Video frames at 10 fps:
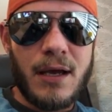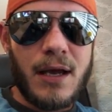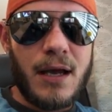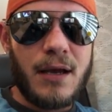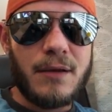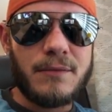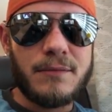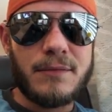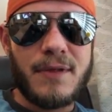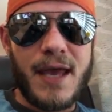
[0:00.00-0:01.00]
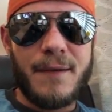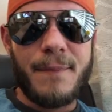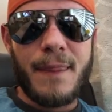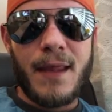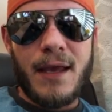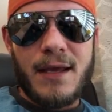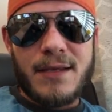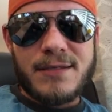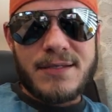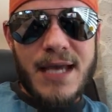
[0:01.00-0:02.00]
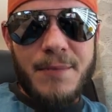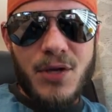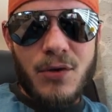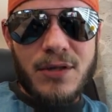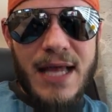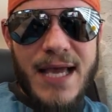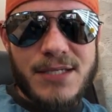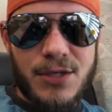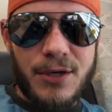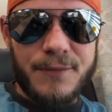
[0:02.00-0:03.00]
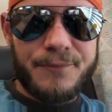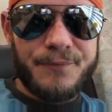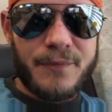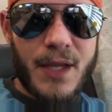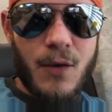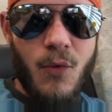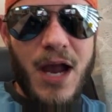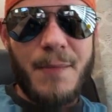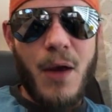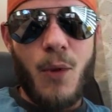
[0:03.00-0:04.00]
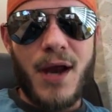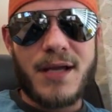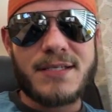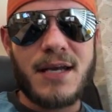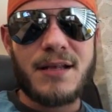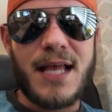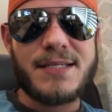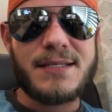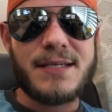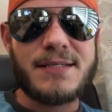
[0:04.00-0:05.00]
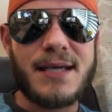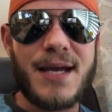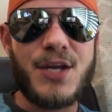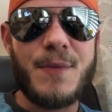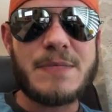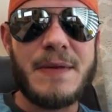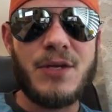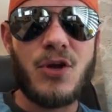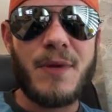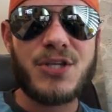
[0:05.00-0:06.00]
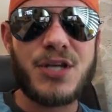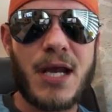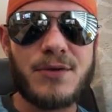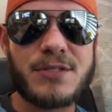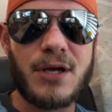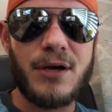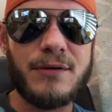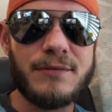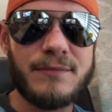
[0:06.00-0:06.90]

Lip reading: to that. Samuel Glasser. Why am I wearing sunglasses inside? You must be new to my channel, sir.